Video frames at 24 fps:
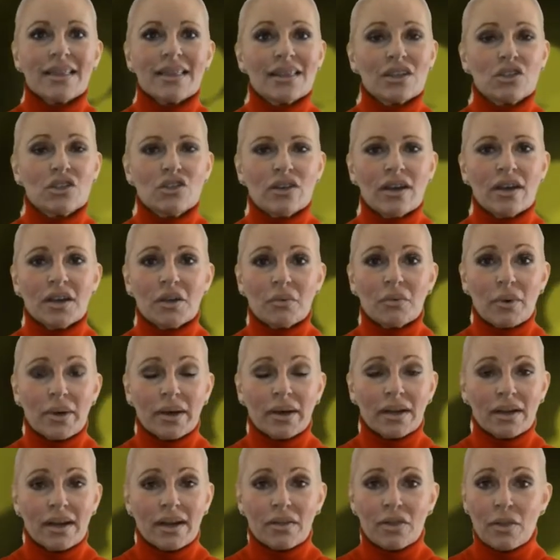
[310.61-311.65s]
The
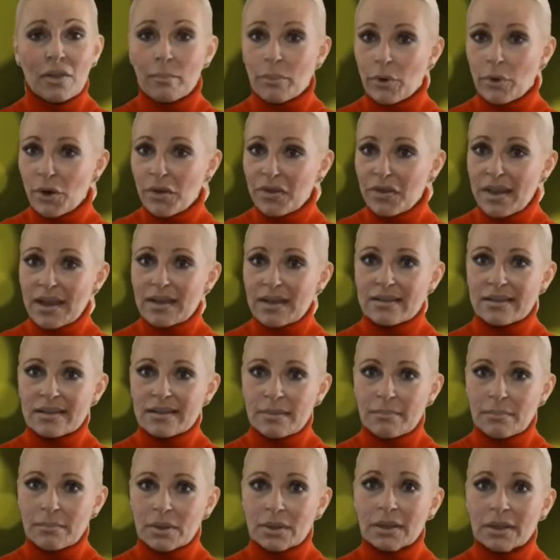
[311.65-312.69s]
January 9th birthday
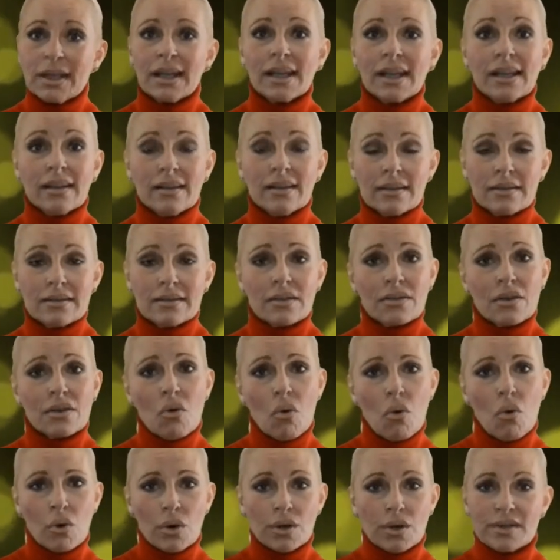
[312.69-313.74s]
symbol is the
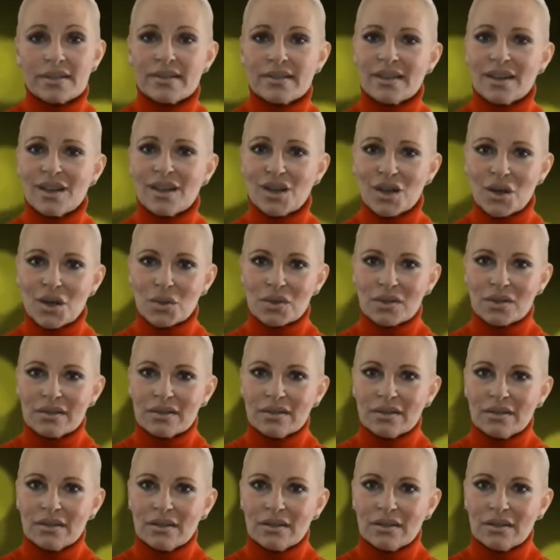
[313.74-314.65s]
horned sea goat.